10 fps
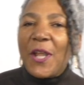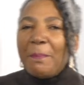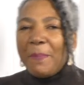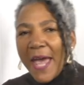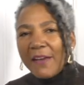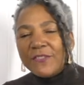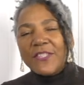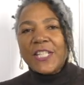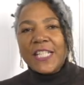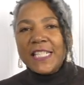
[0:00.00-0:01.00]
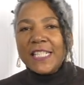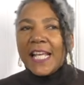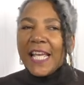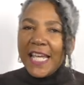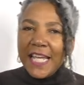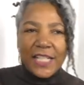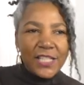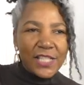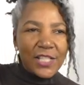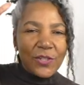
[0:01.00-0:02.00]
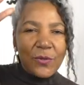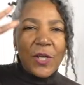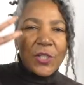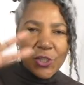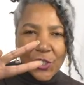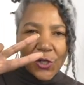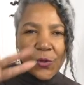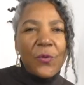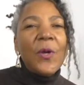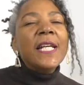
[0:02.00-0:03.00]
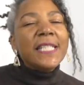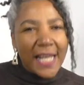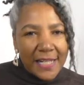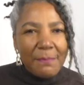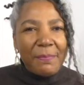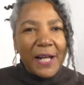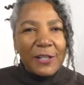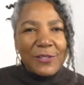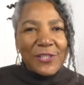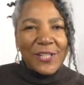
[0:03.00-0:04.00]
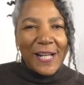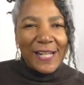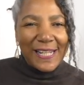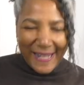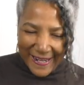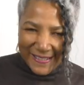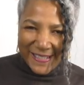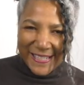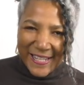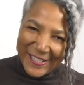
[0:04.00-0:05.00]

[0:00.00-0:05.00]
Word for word: a pair of jeans into two denim belts. Let's get